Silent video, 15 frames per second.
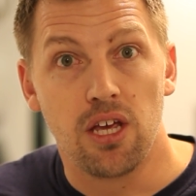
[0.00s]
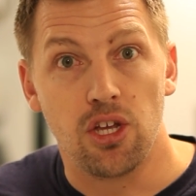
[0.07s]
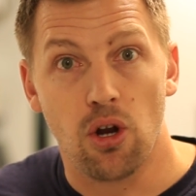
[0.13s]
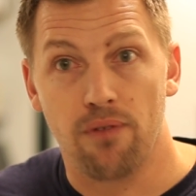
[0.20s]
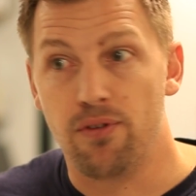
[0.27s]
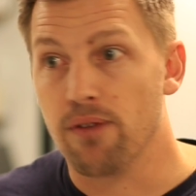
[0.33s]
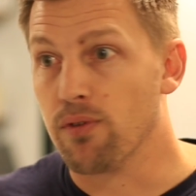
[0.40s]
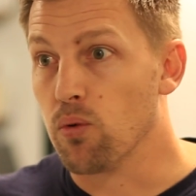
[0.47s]

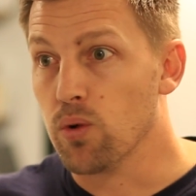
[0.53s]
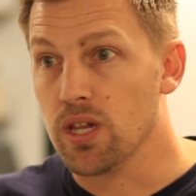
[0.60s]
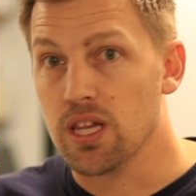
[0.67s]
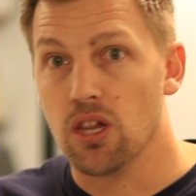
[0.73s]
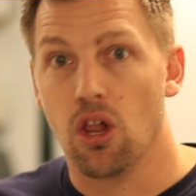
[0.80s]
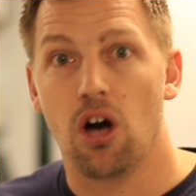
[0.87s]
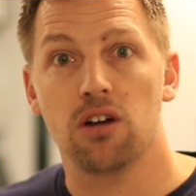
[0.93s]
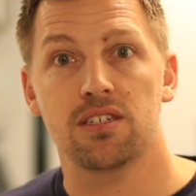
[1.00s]
If you have a really
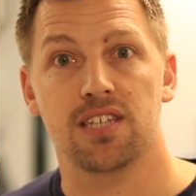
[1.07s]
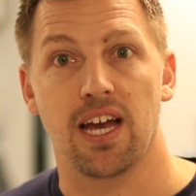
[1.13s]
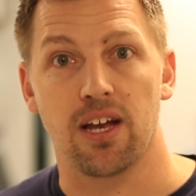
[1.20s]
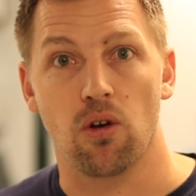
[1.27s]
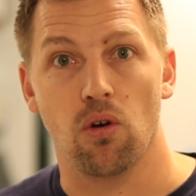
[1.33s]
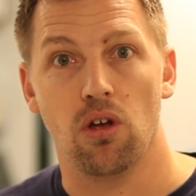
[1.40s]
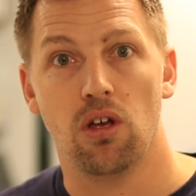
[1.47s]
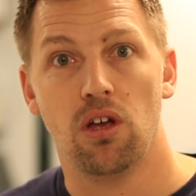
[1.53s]
long
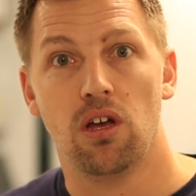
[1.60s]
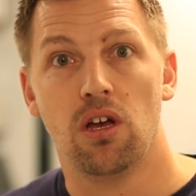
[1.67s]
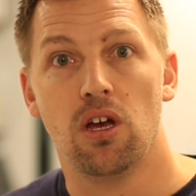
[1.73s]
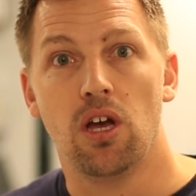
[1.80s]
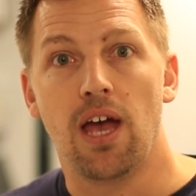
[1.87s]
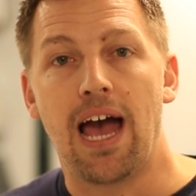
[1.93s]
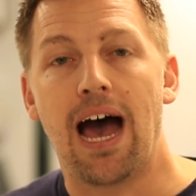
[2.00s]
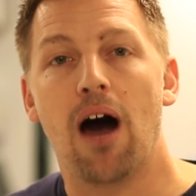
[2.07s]
cycle,
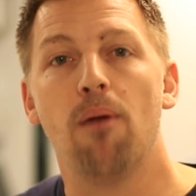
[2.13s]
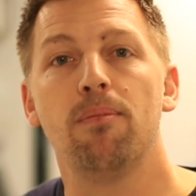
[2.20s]
how